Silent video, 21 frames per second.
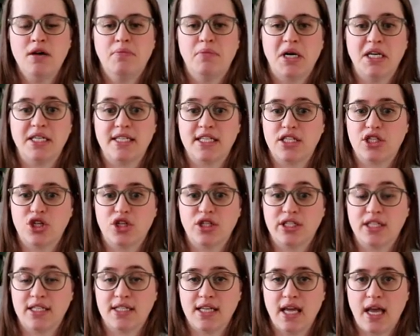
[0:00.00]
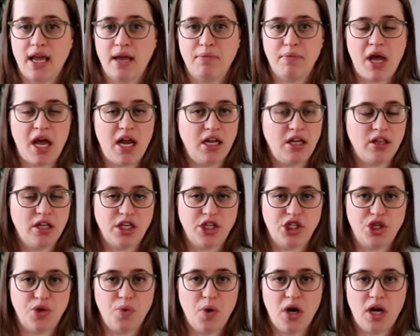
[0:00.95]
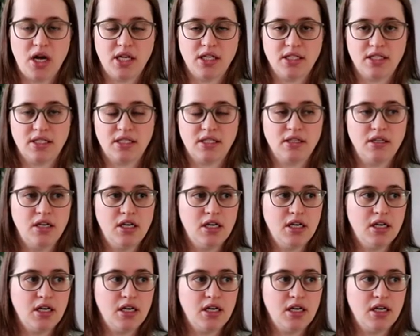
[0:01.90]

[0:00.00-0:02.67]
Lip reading: My sister is the same, anything she wants,